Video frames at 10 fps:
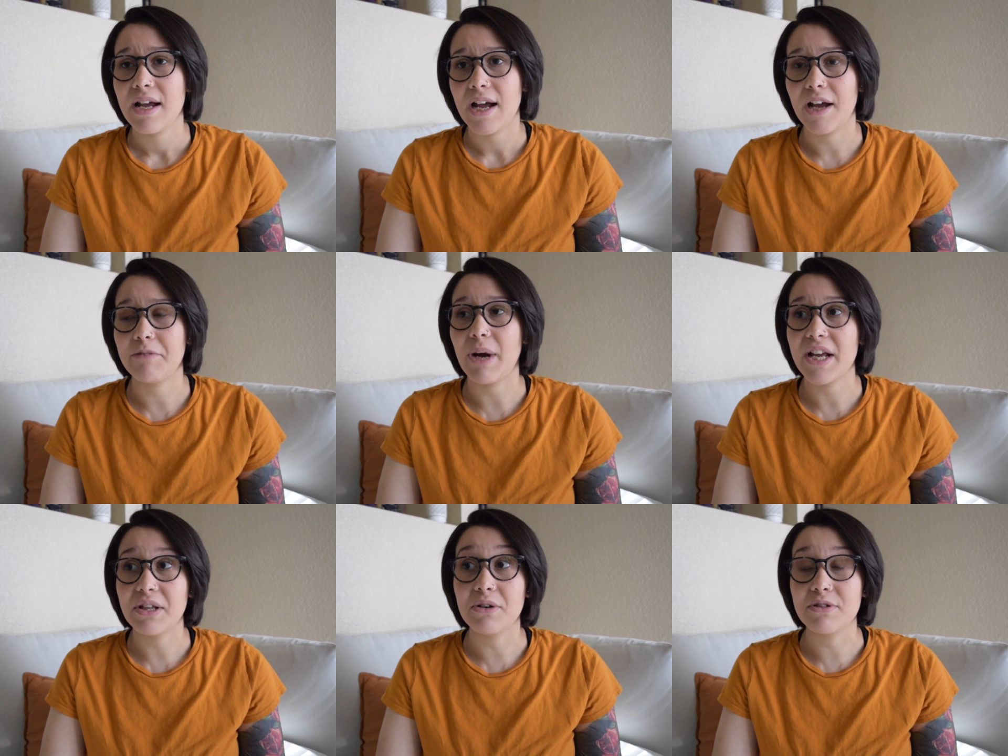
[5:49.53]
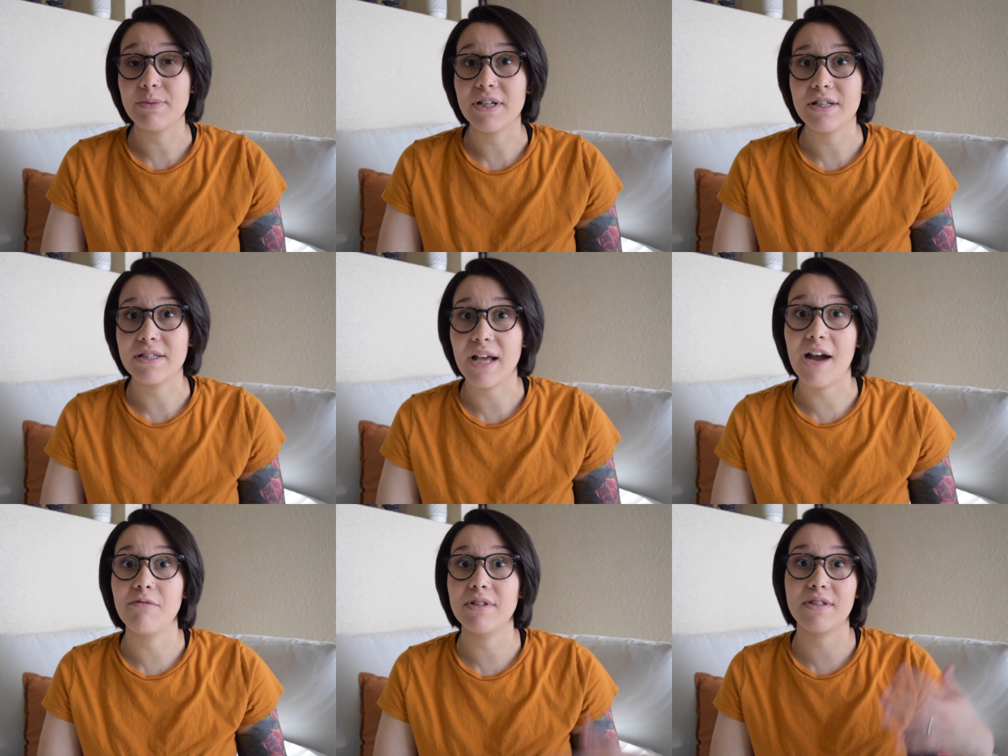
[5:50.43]
I'd buy those because I
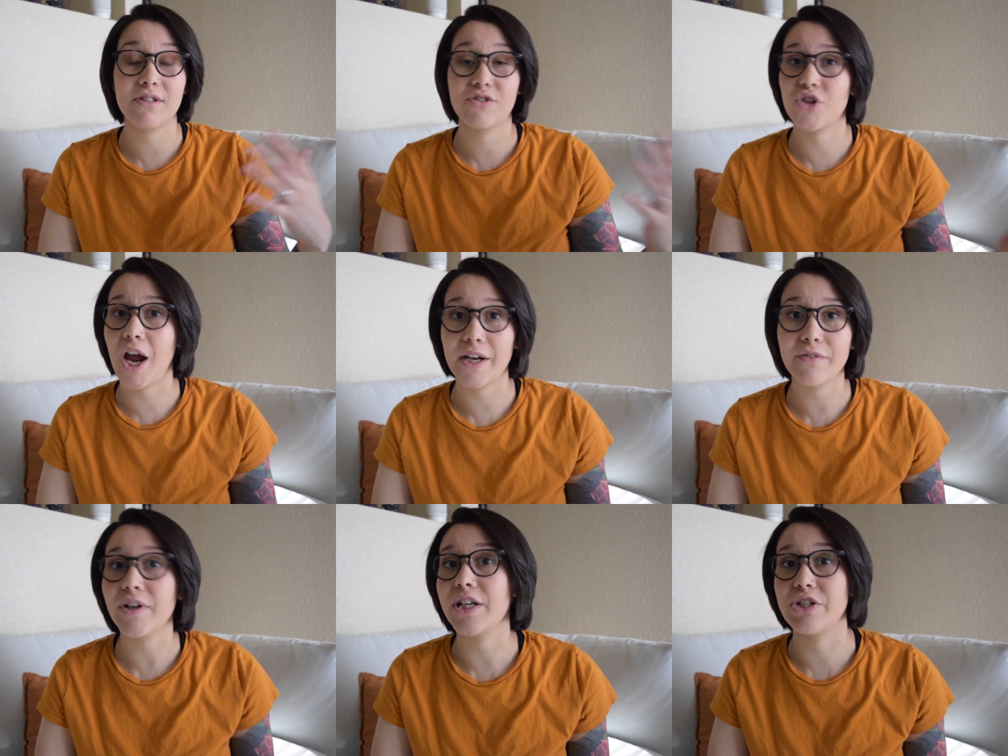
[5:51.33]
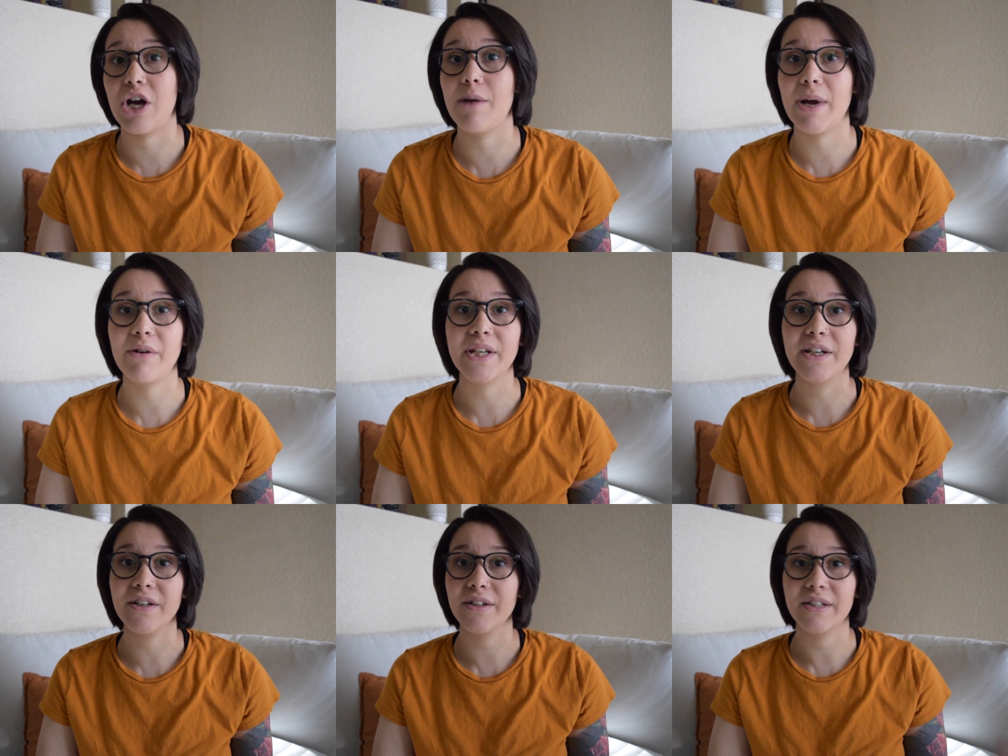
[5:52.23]
was trying to find a job out
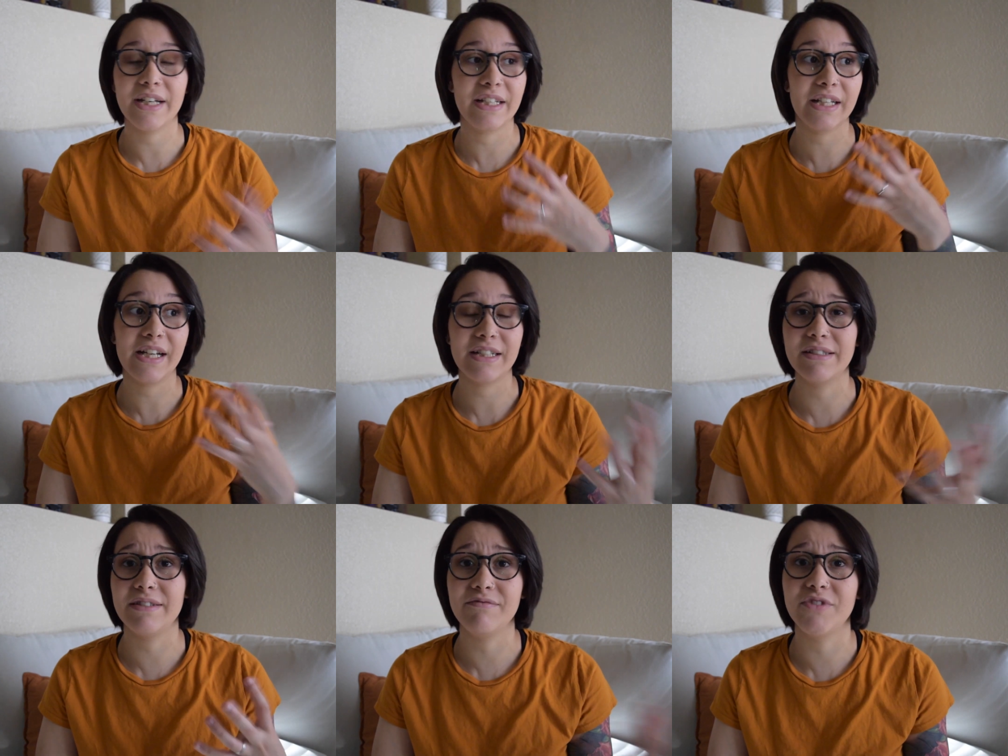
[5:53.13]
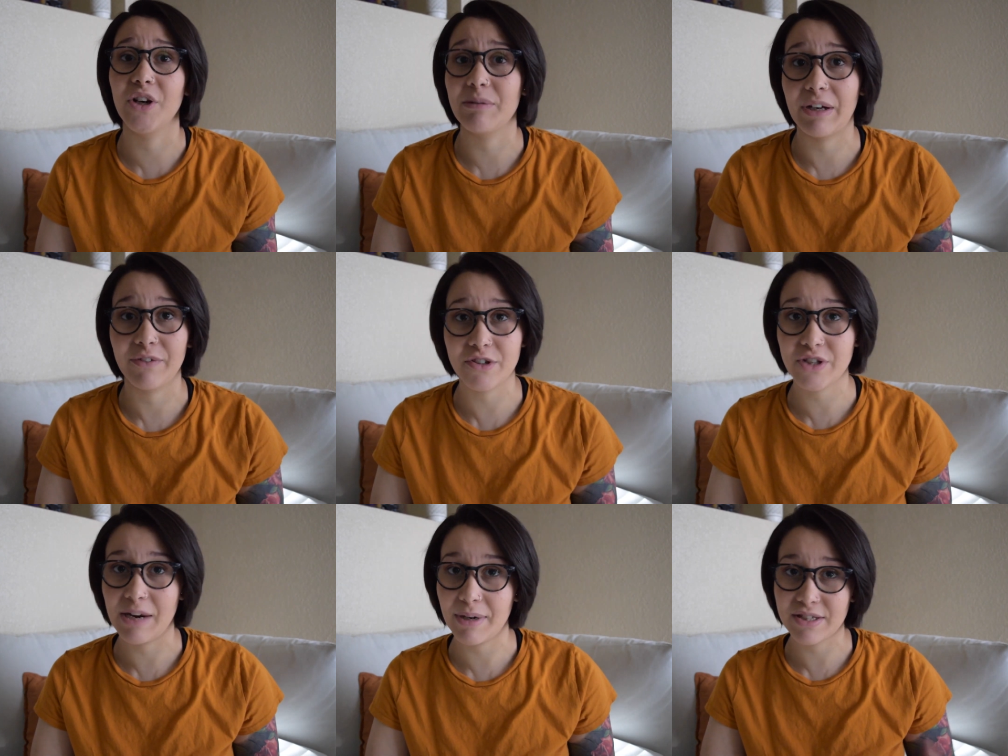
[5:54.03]
here in like during my first
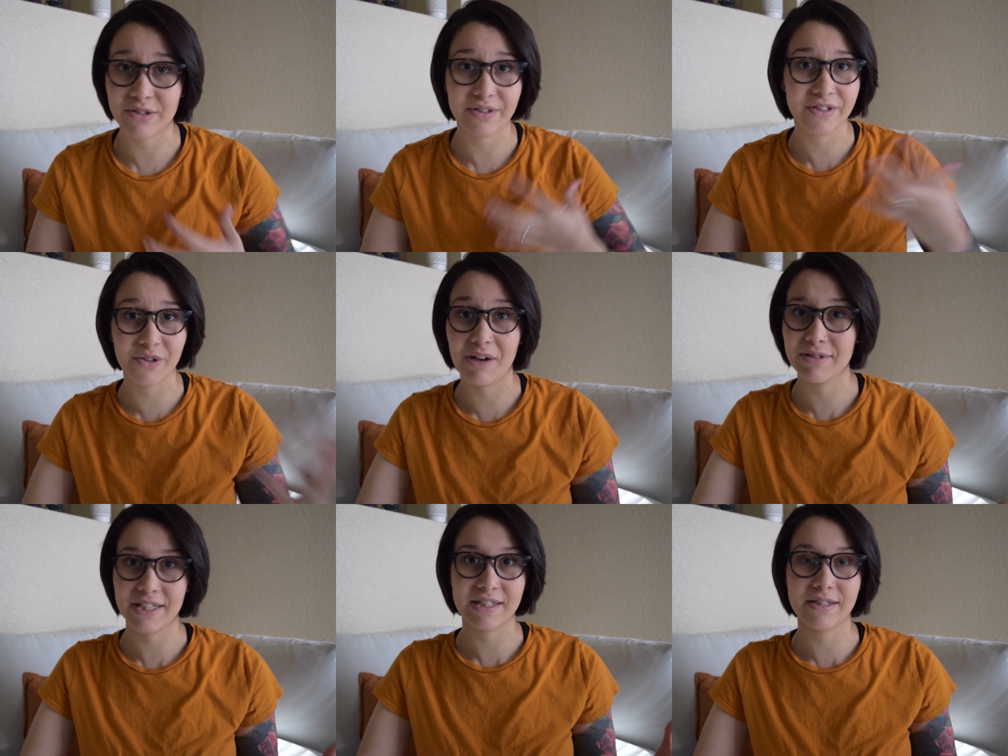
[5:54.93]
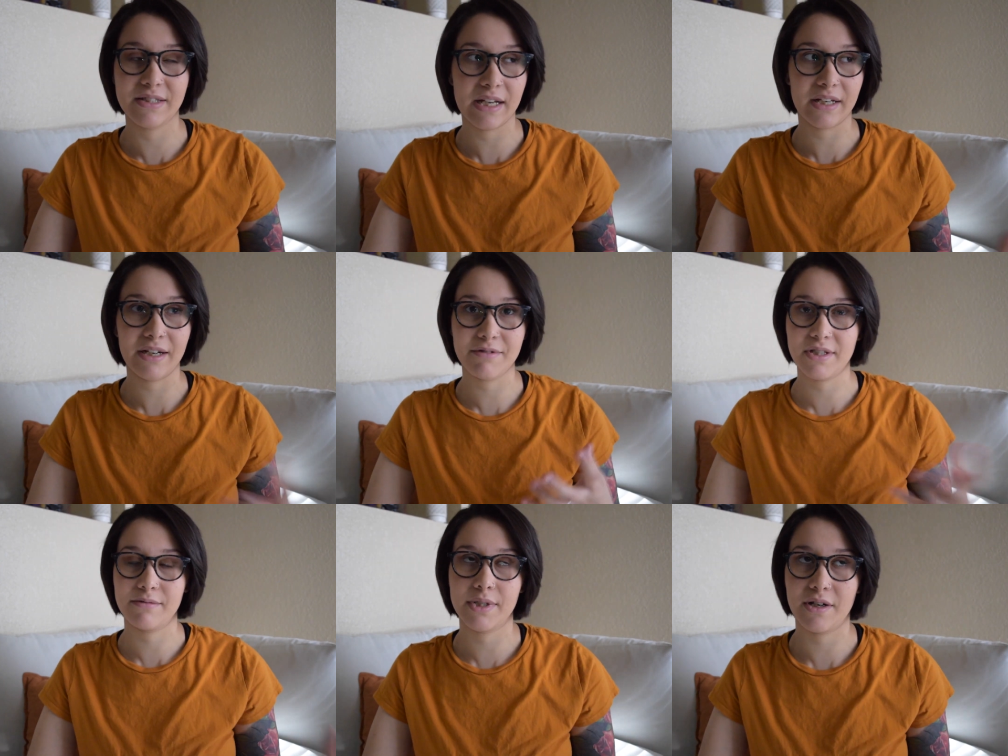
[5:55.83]
trimester, and so I was like sick, and I was like,
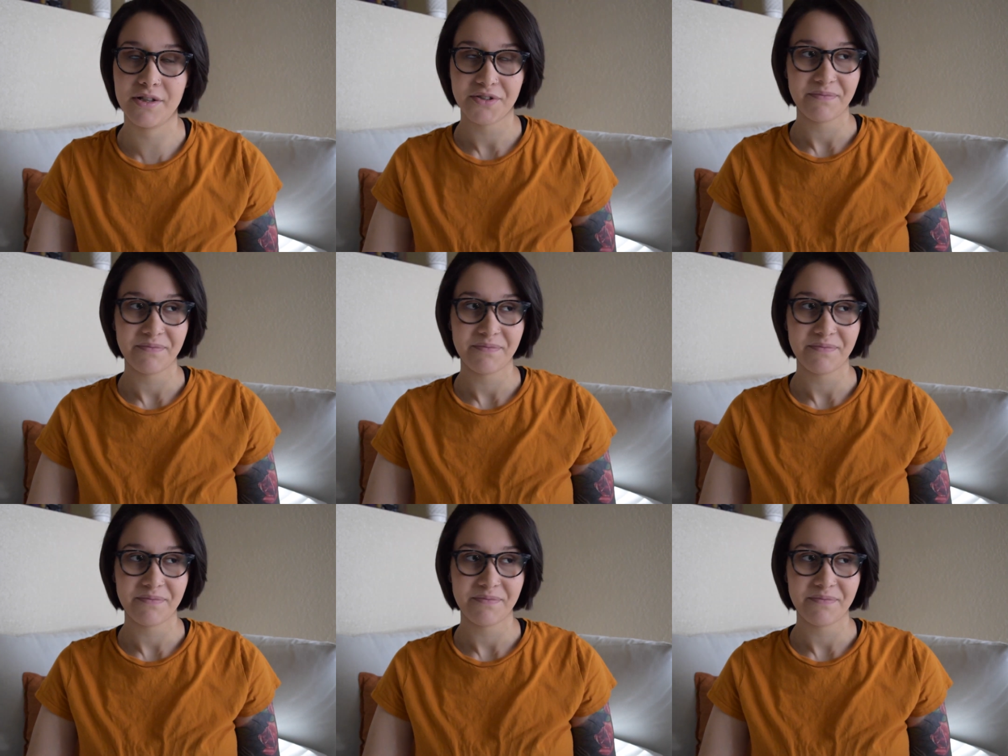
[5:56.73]
oh my gosh,